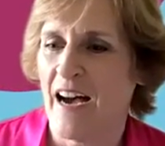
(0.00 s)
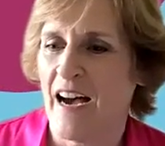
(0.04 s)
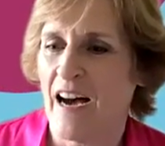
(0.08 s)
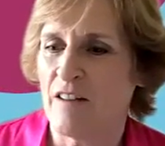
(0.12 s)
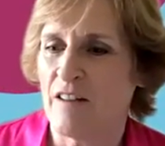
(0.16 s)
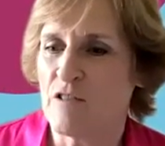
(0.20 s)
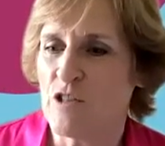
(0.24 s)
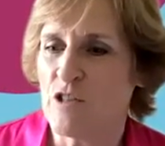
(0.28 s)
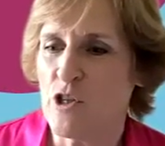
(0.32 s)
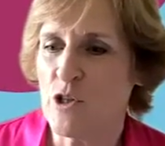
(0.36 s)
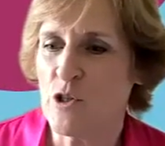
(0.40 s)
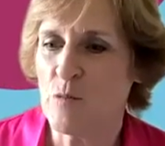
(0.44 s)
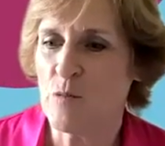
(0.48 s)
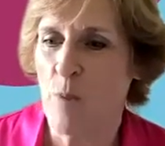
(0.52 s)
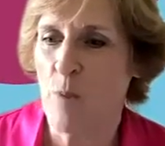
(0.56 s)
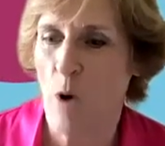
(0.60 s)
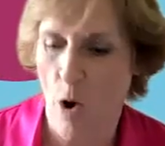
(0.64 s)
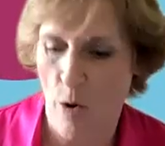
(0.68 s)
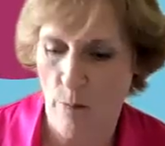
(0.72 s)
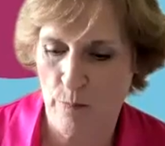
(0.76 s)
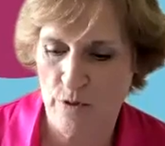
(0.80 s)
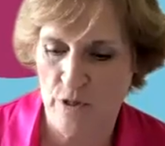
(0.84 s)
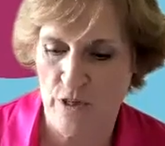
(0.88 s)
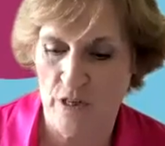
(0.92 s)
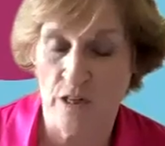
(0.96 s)
I've just
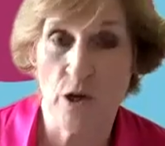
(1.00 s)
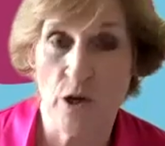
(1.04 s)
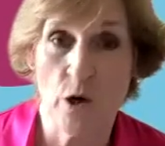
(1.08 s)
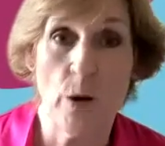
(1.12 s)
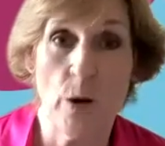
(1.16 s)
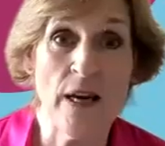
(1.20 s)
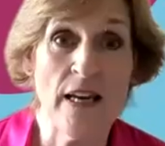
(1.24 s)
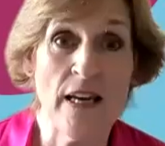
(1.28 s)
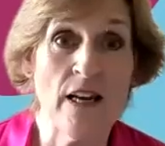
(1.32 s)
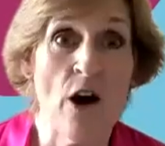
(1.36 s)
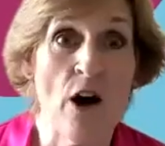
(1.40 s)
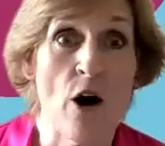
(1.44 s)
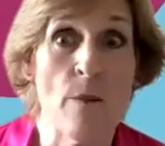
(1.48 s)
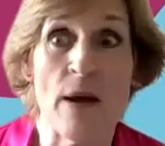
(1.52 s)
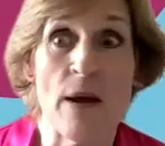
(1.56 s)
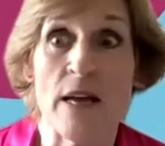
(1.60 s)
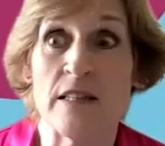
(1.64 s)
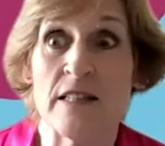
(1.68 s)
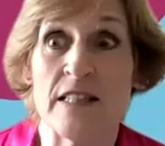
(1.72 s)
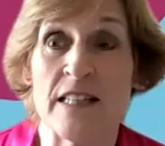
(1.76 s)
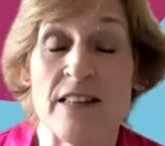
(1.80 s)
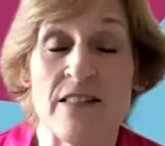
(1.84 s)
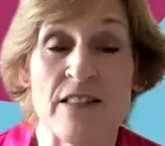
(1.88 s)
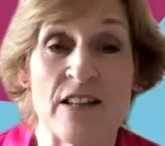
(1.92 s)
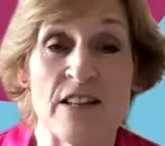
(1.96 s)
popped a quick
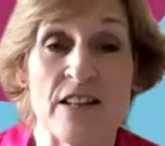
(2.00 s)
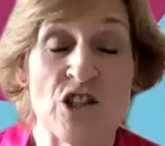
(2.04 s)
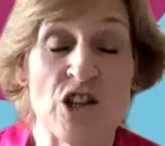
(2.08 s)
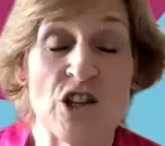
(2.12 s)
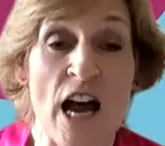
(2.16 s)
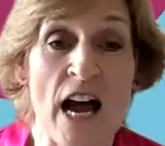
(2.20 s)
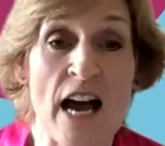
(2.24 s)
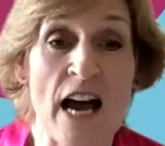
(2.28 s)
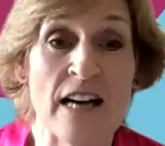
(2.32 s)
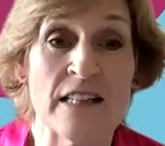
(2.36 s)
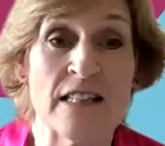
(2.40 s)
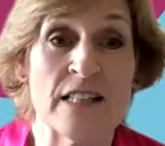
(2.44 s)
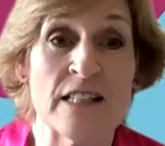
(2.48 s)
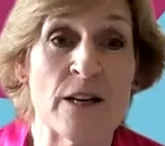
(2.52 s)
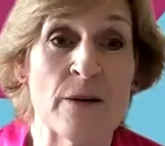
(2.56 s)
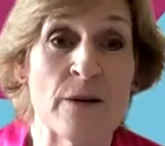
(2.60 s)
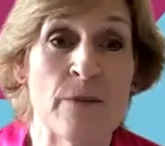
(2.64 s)
comment in the chat